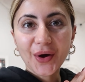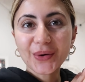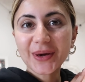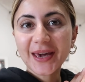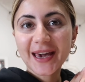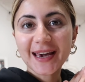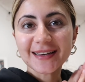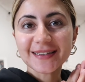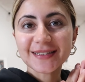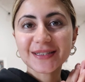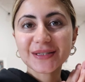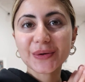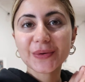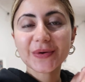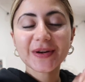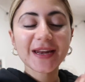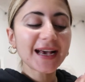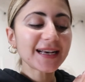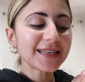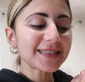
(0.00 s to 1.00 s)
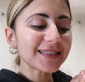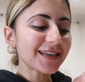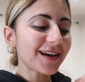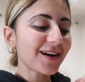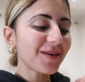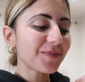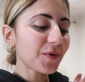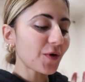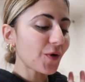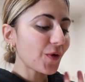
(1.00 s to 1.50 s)
Okay, so next
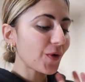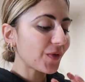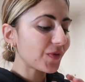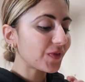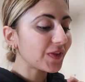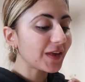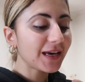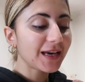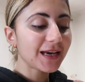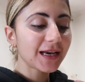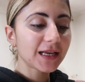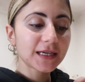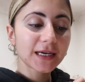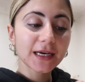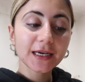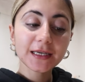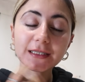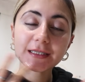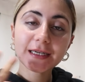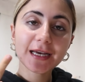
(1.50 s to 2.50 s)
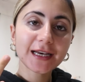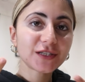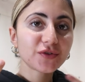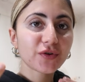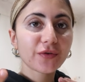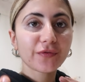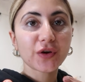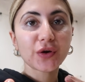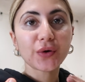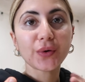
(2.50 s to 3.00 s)
up on the taste test
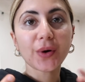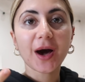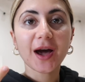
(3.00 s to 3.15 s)
review,